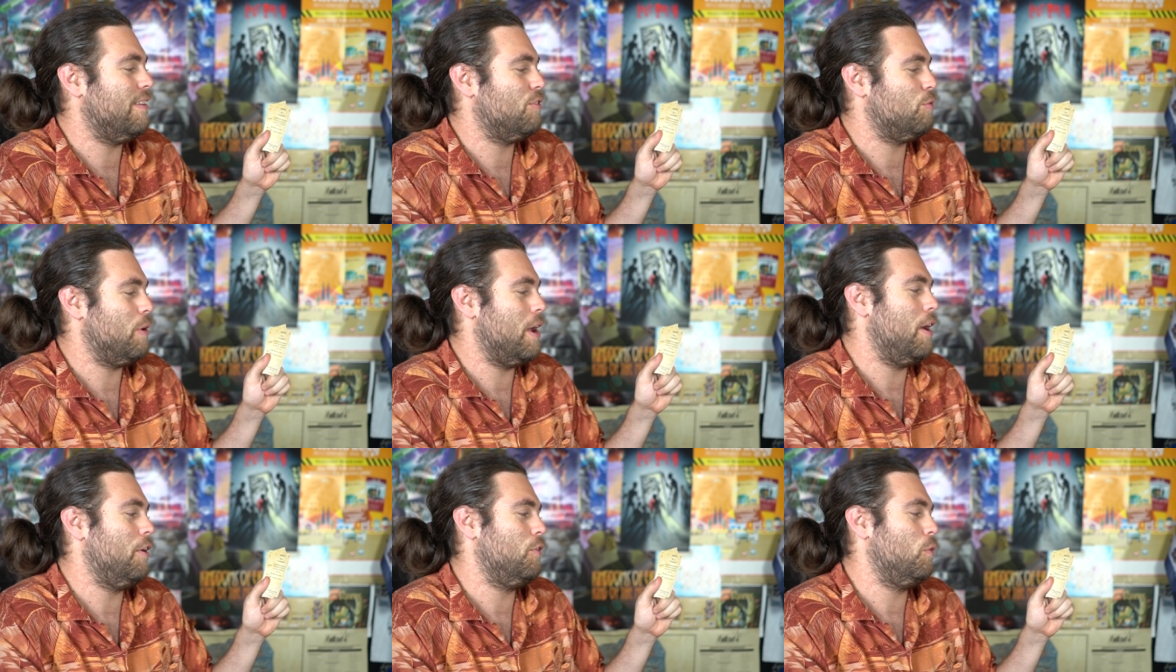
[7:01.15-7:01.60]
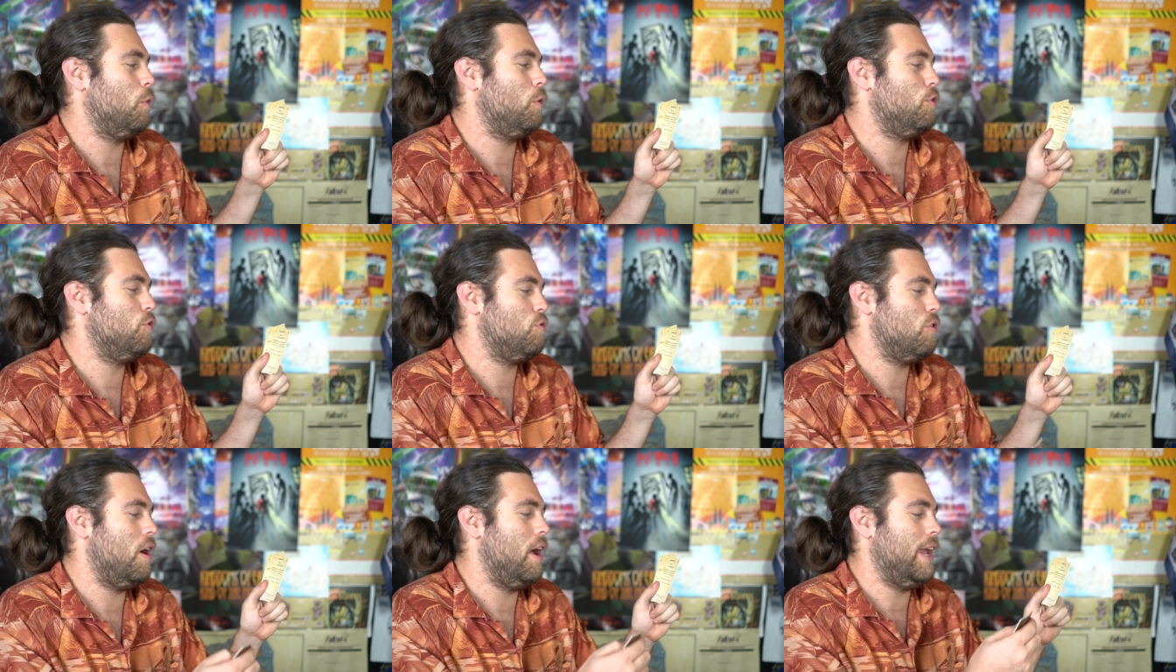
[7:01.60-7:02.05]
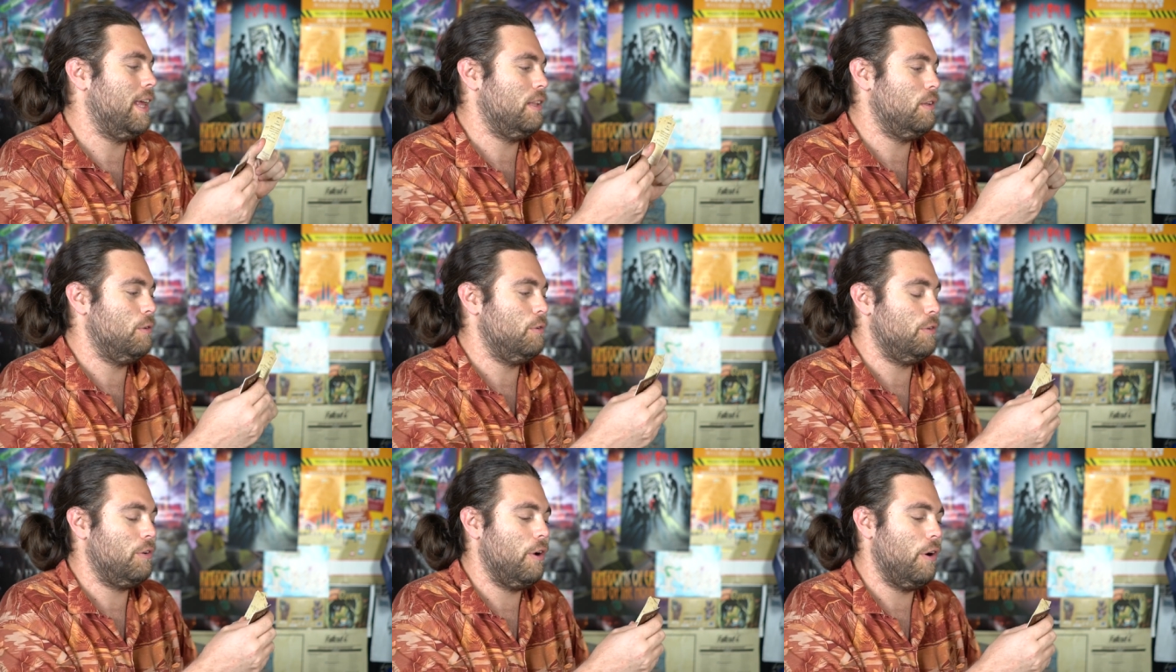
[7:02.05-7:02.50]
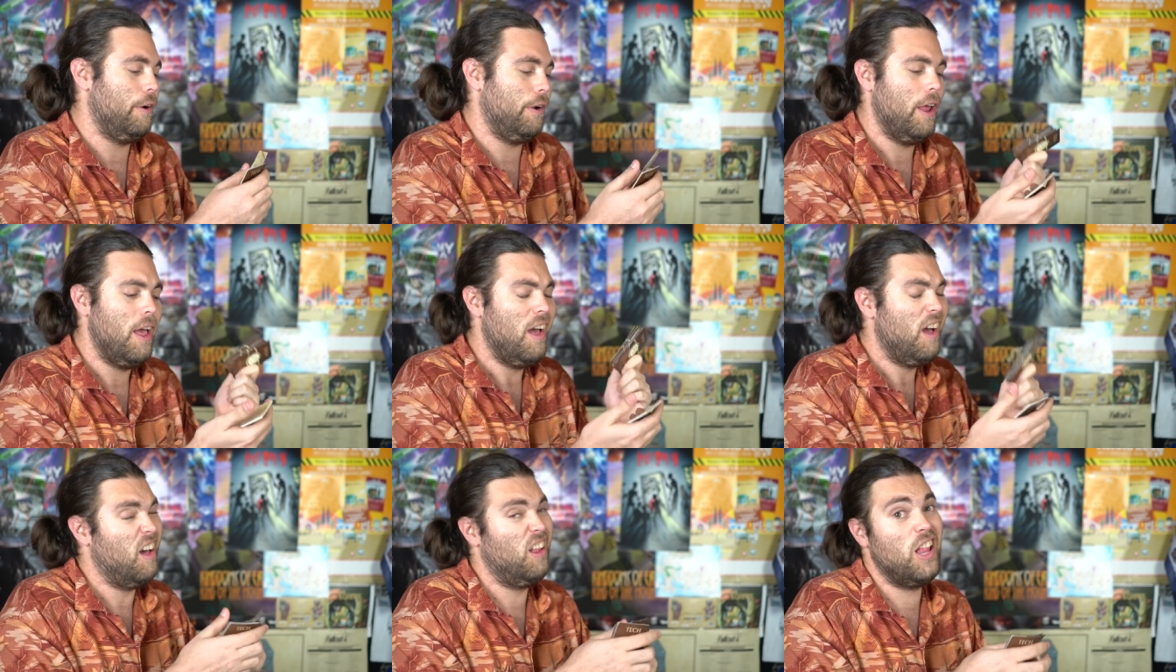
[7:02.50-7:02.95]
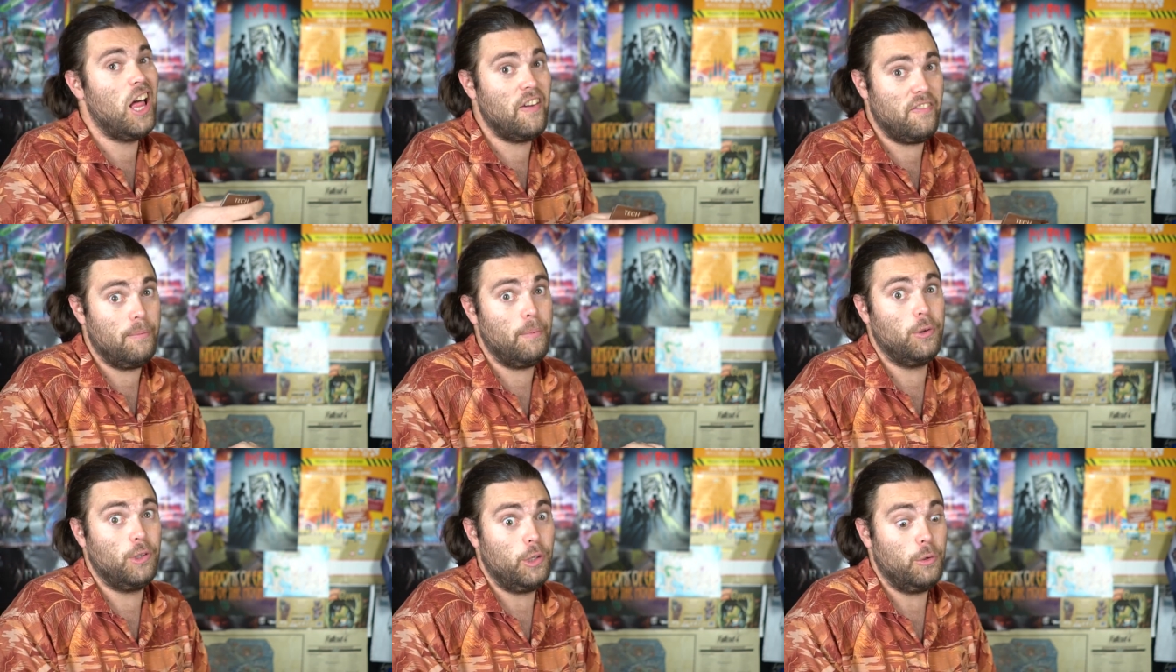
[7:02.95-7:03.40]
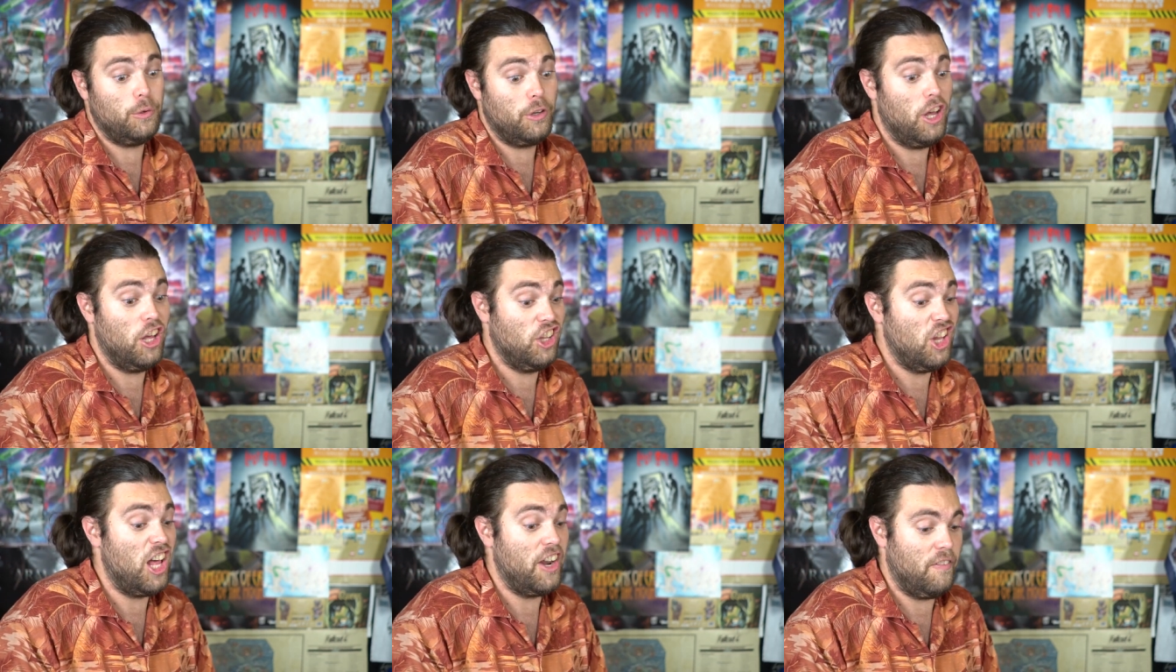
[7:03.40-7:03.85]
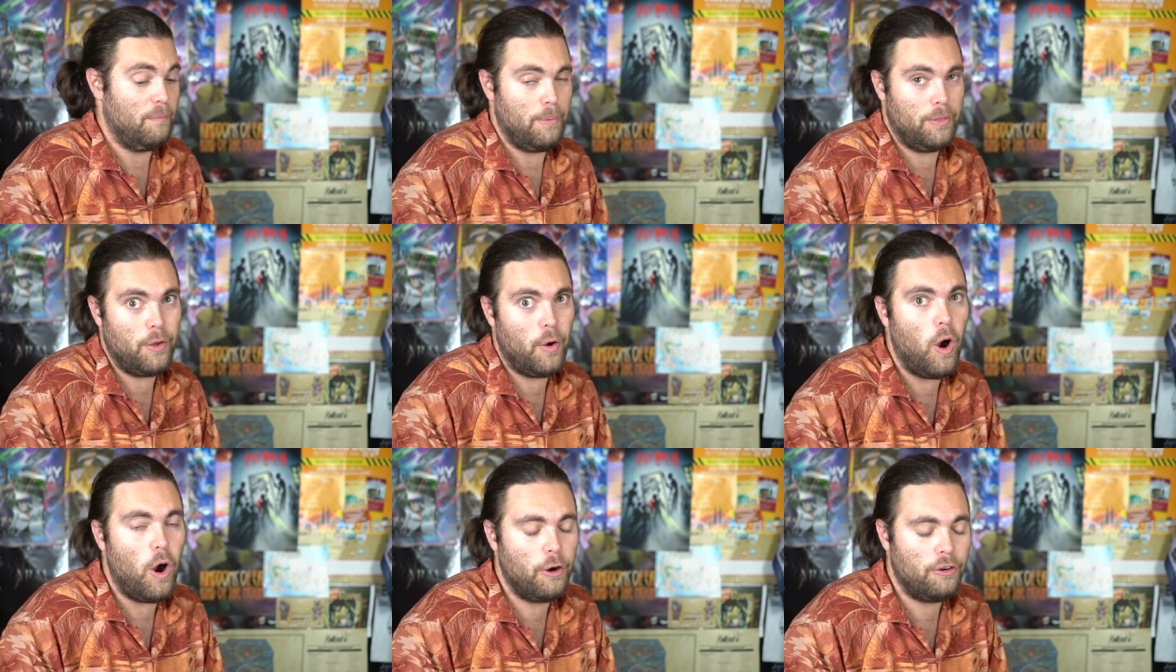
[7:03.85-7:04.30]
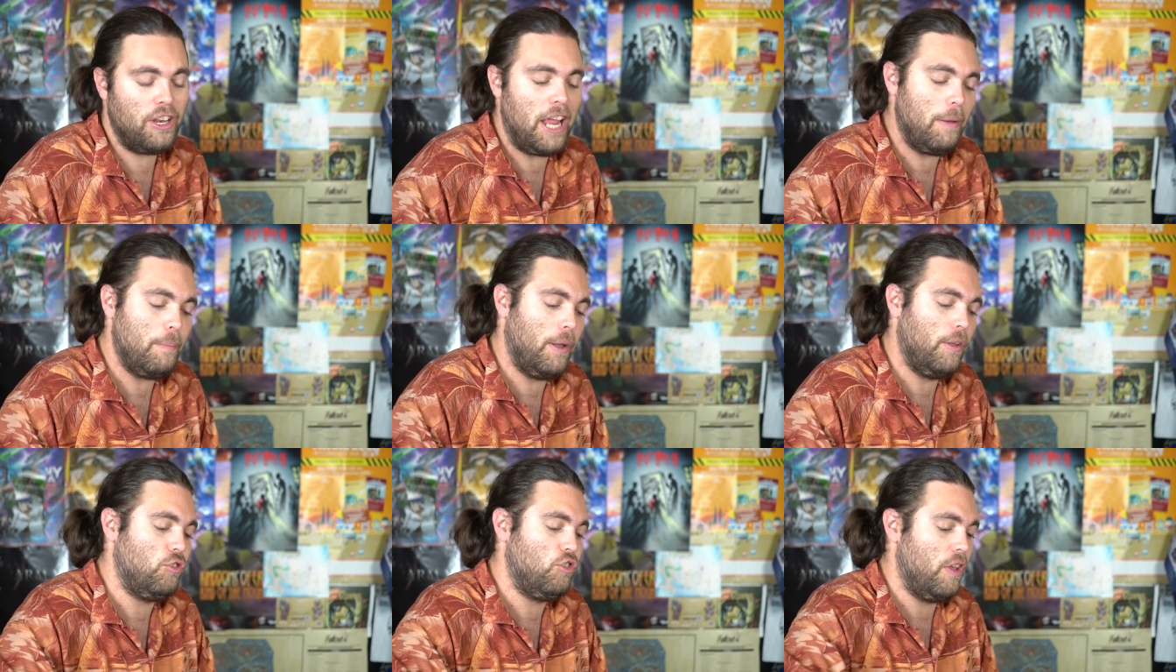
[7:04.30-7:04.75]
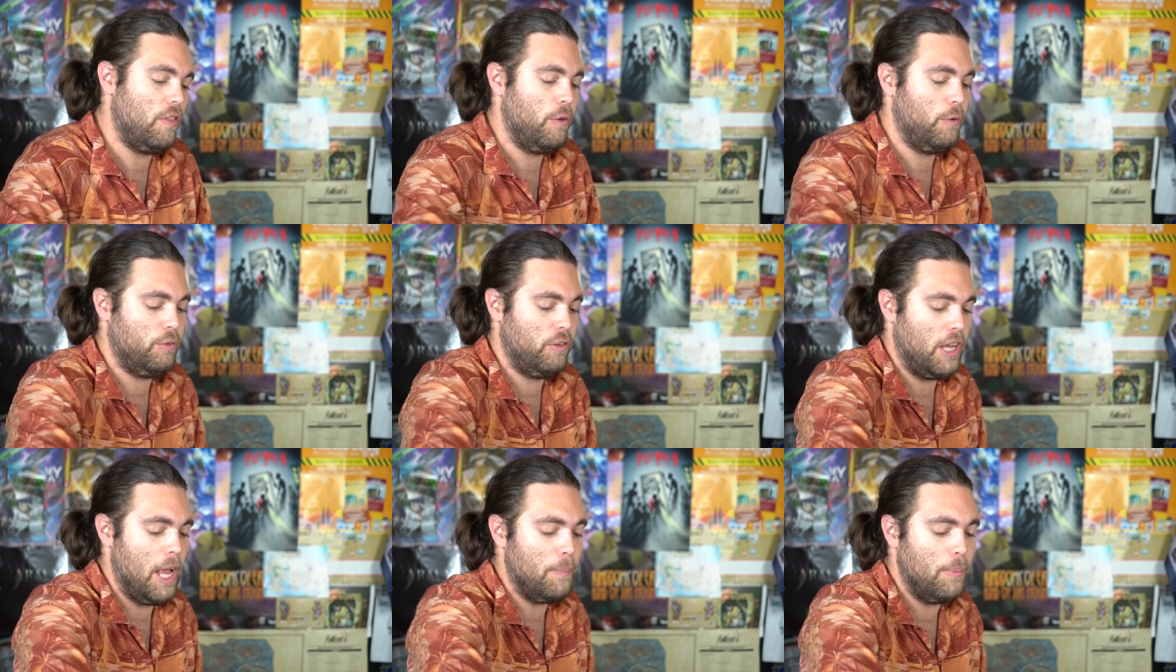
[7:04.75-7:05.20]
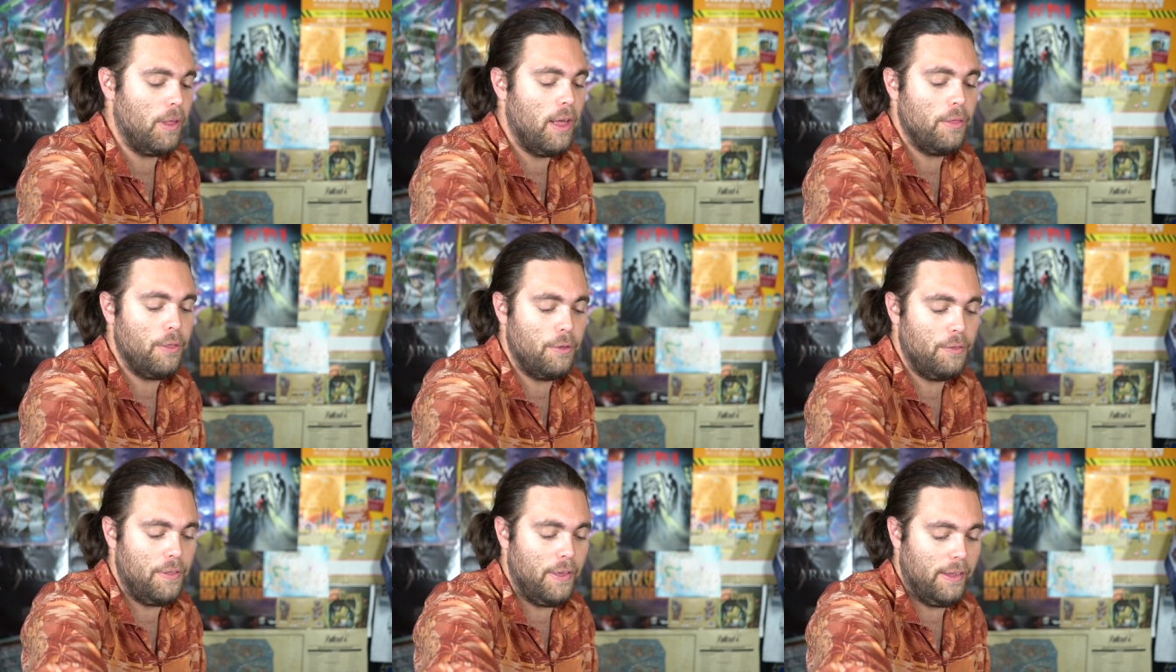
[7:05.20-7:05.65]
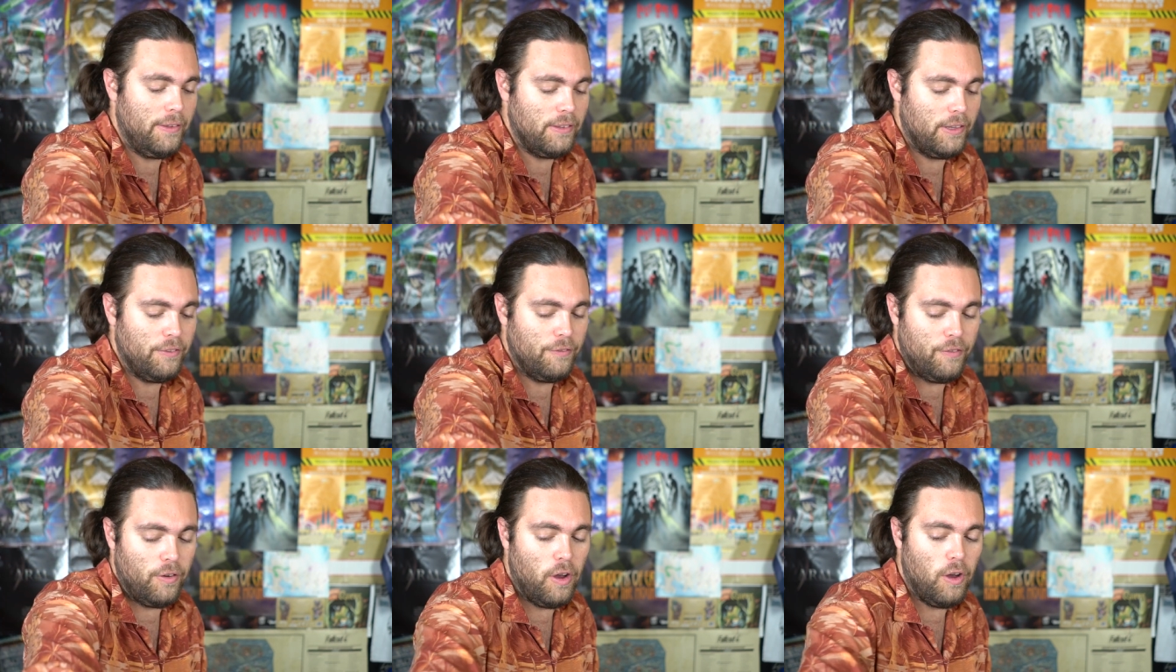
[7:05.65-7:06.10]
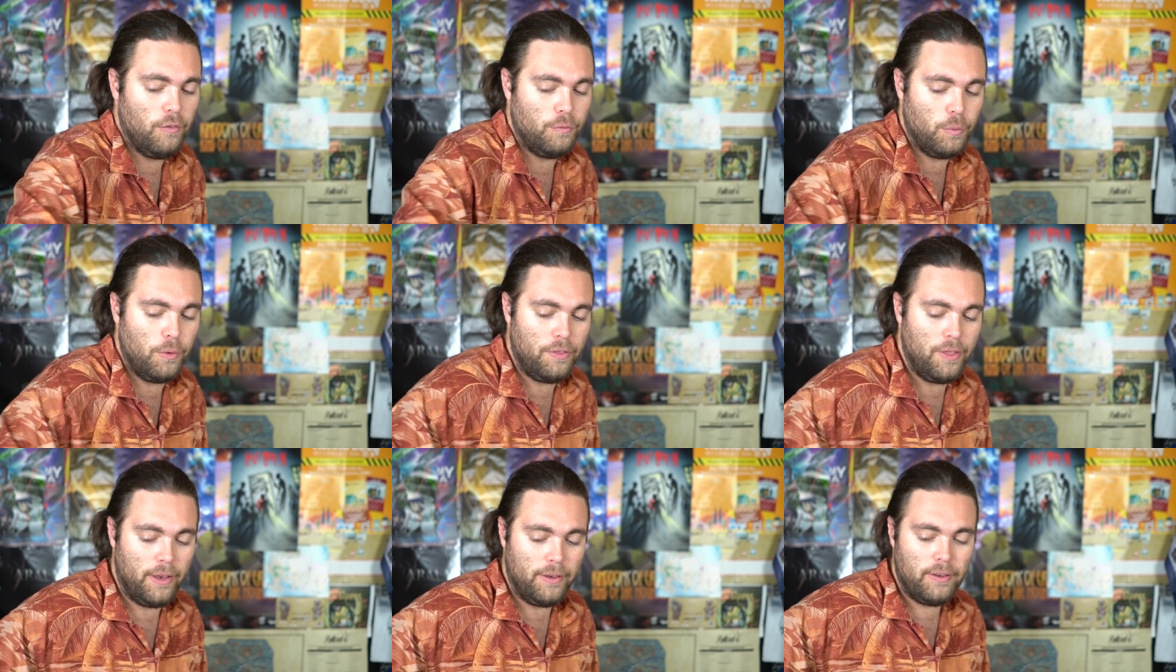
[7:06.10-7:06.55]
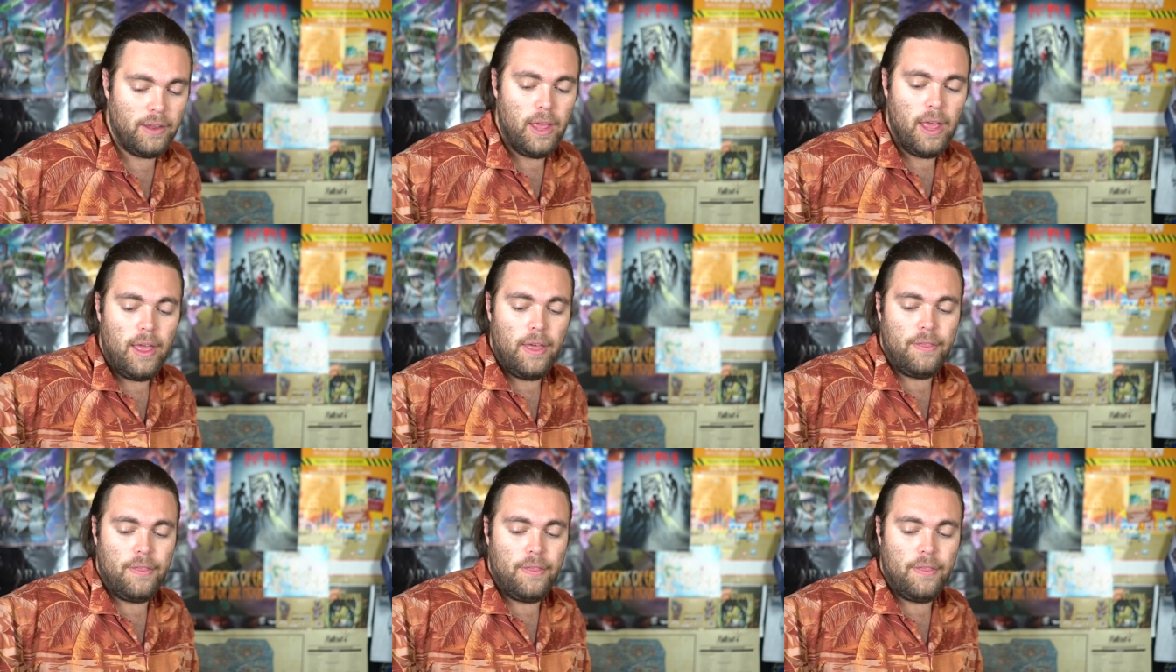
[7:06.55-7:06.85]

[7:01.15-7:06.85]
this round, or draw a loot card. A lot of them are loot, a lot of them, but there are damage, and there's a couple other things involved with it.